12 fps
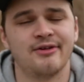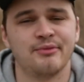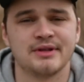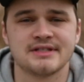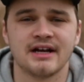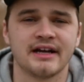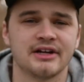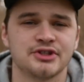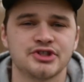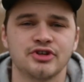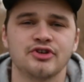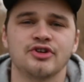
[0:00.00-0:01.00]
It's not going to
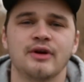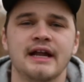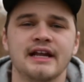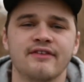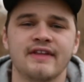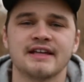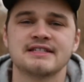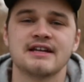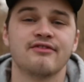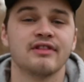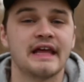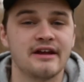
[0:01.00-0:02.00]
show you any of that
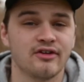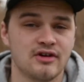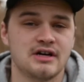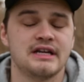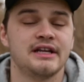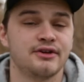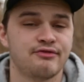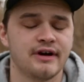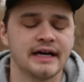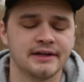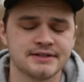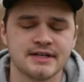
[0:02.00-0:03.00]
stuff later on in your
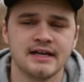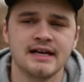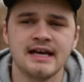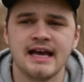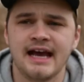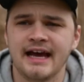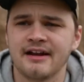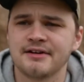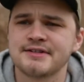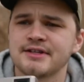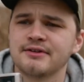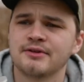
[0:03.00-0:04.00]
files. And
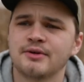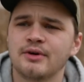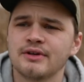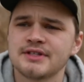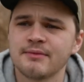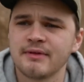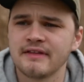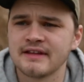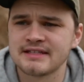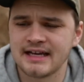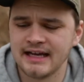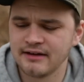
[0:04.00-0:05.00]
also something
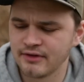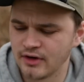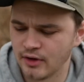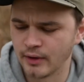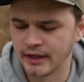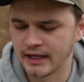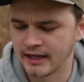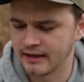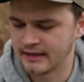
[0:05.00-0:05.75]
that's kind of annoying